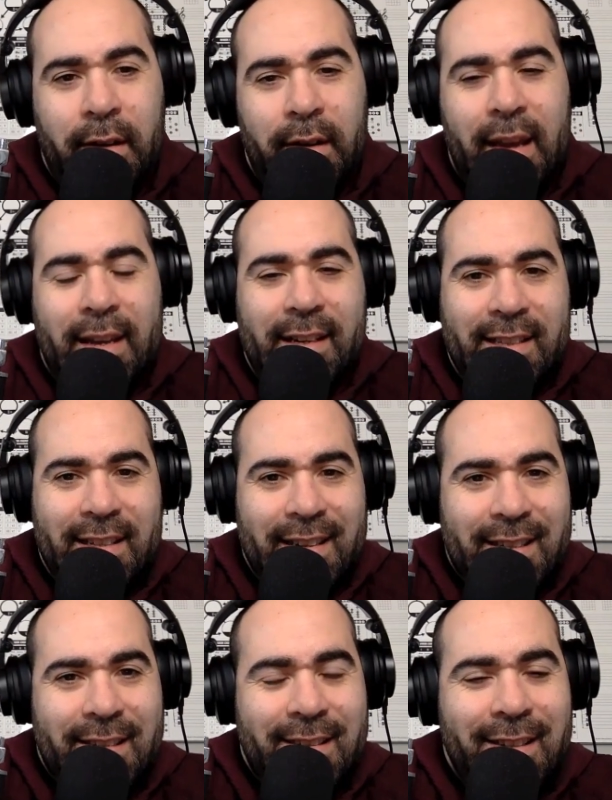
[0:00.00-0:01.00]
that
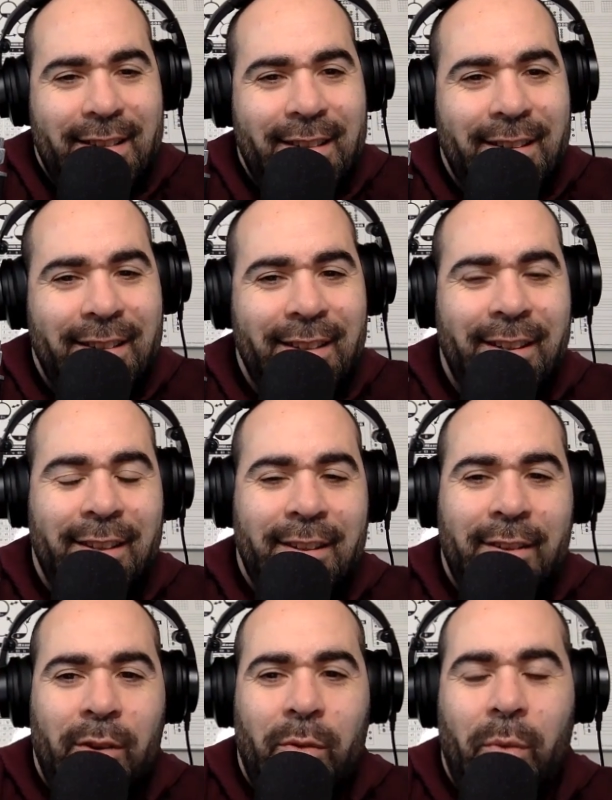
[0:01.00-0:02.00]
exists.
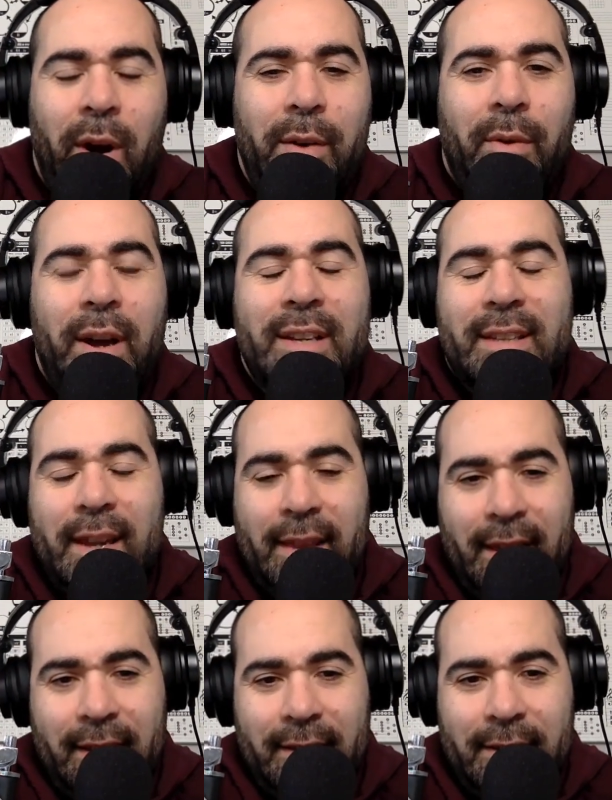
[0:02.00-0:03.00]
Why do I say
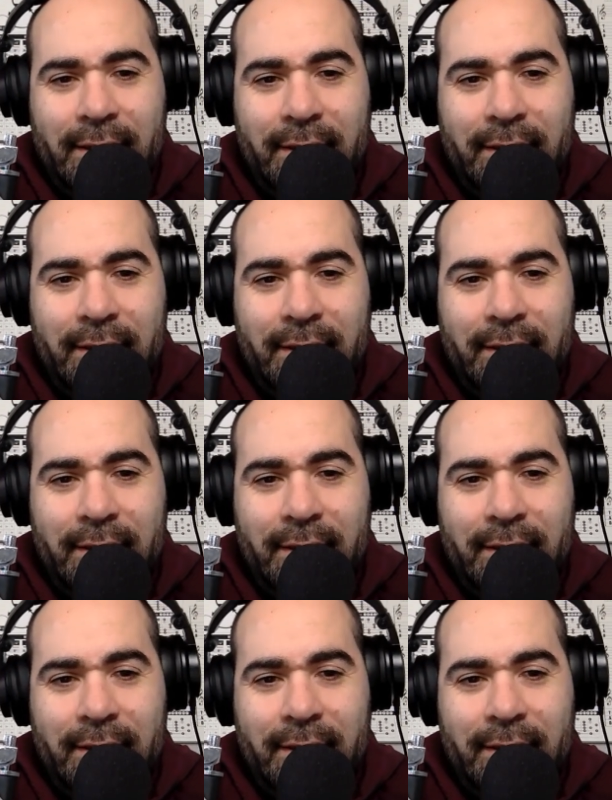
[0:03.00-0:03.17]
that?